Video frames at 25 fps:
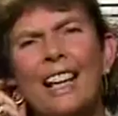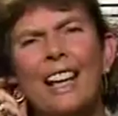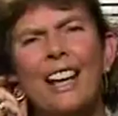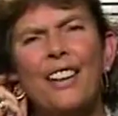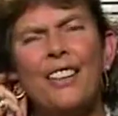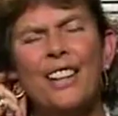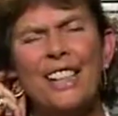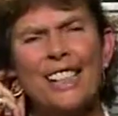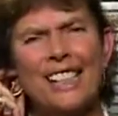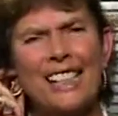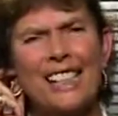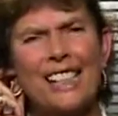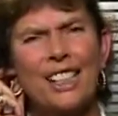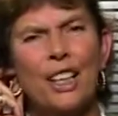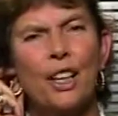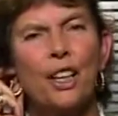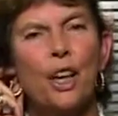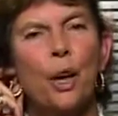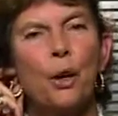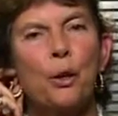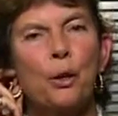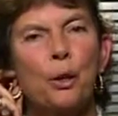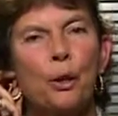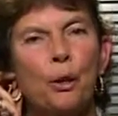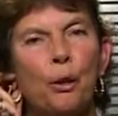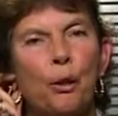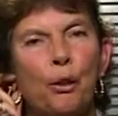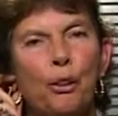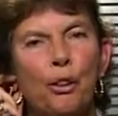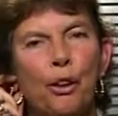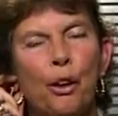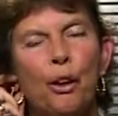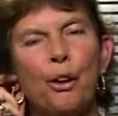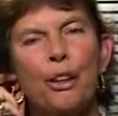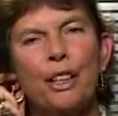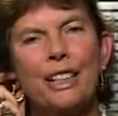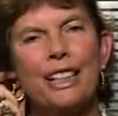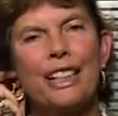this is a local
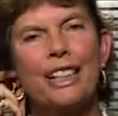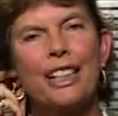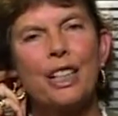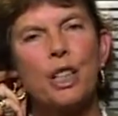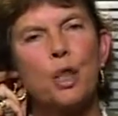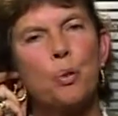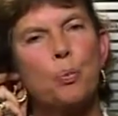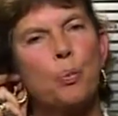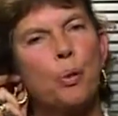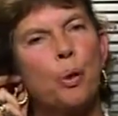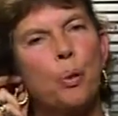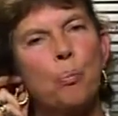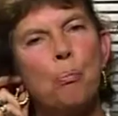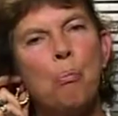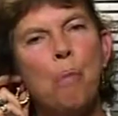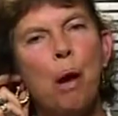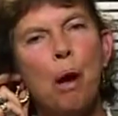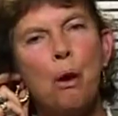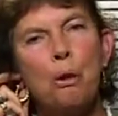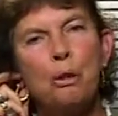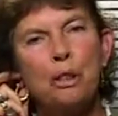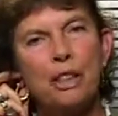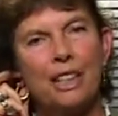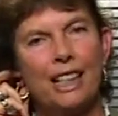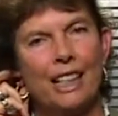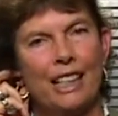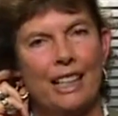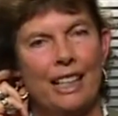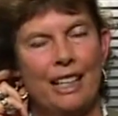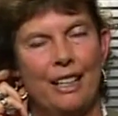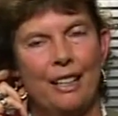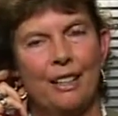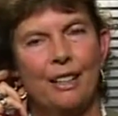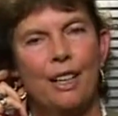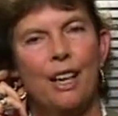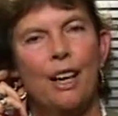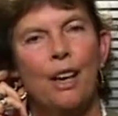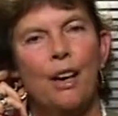authority that's promoting
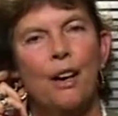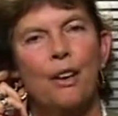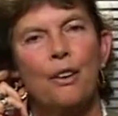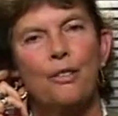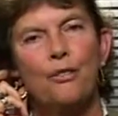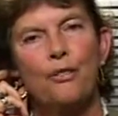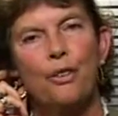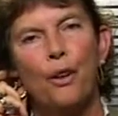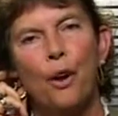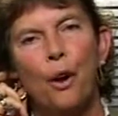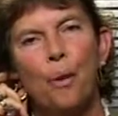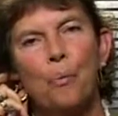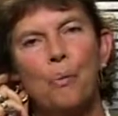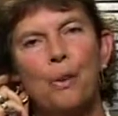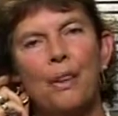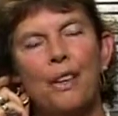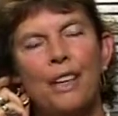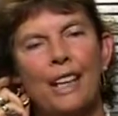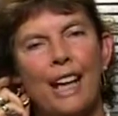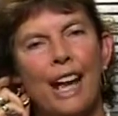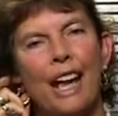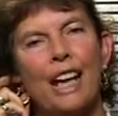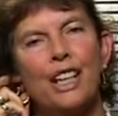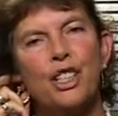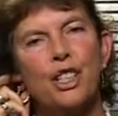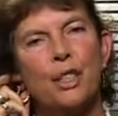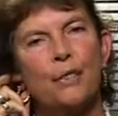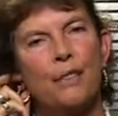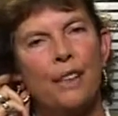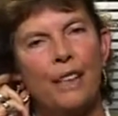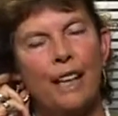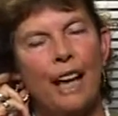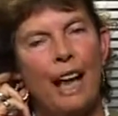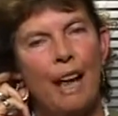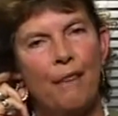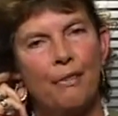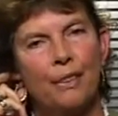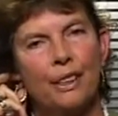it from the age of
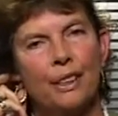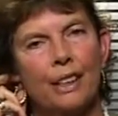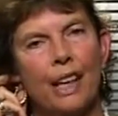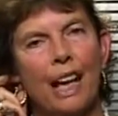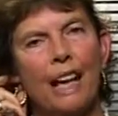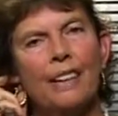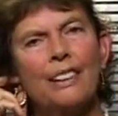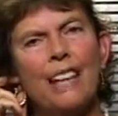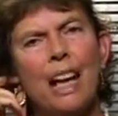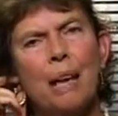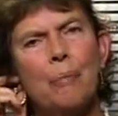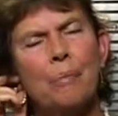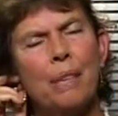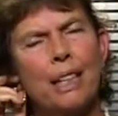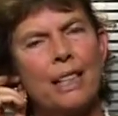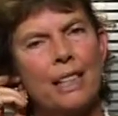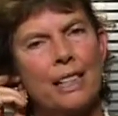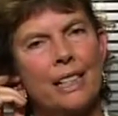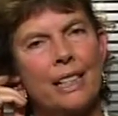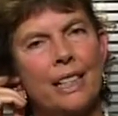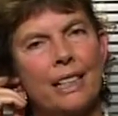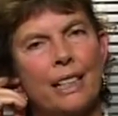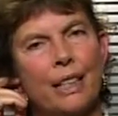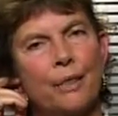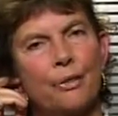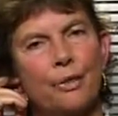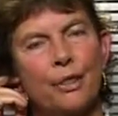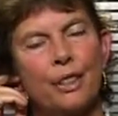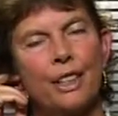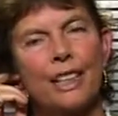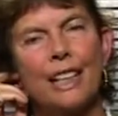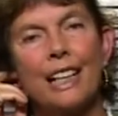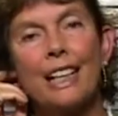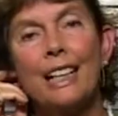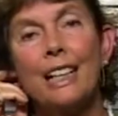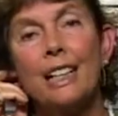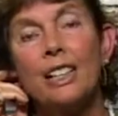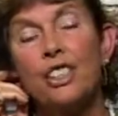11, and that makes it different.
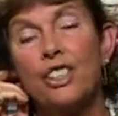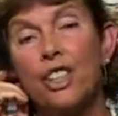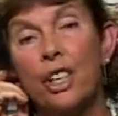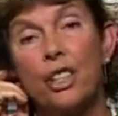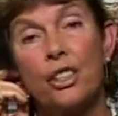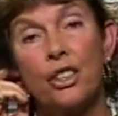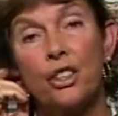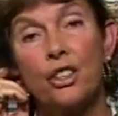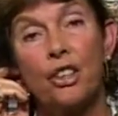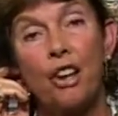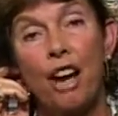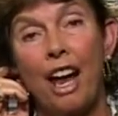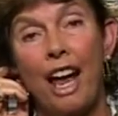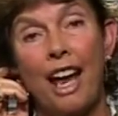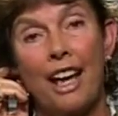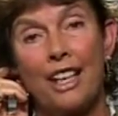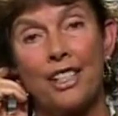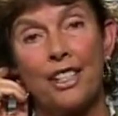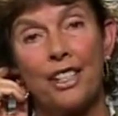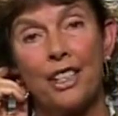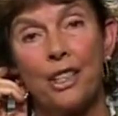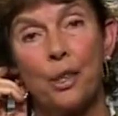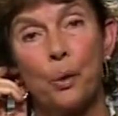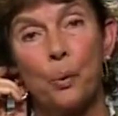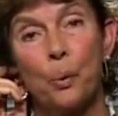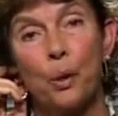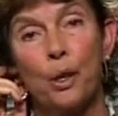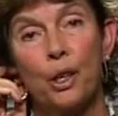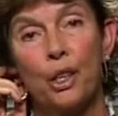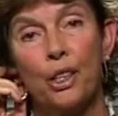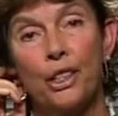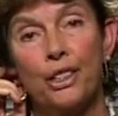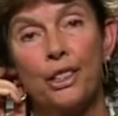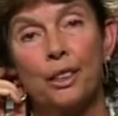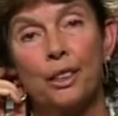It is just crass, in a word.